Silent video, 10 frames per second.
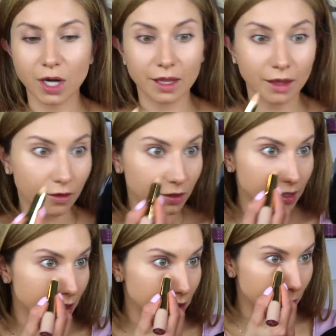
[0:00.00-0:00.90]
try the other
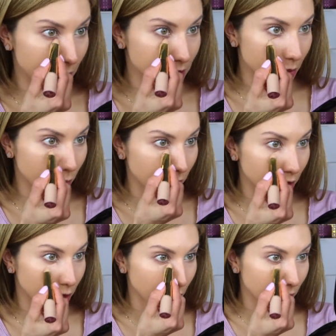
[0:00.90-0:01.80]
side just because I'm really
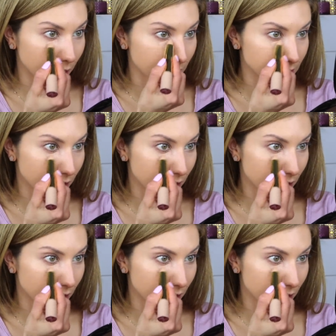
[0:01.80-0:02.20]
curious